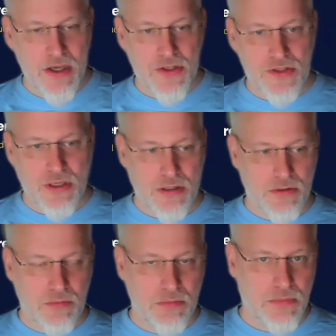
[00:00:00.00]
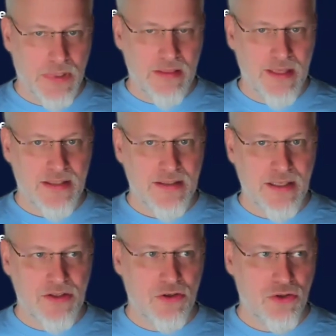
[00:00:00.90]
So in that
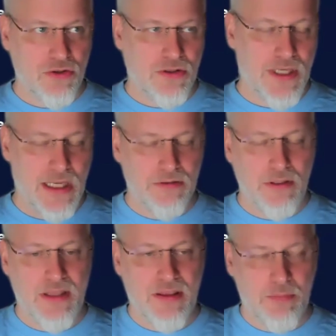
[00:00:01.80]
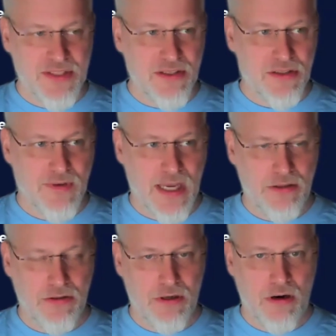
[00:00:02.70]
sense, you should calculate the business
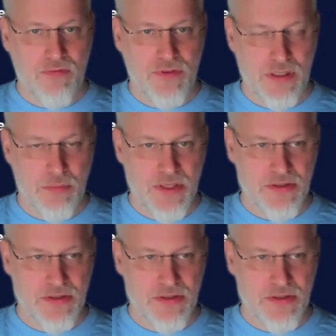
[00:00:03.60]
value of the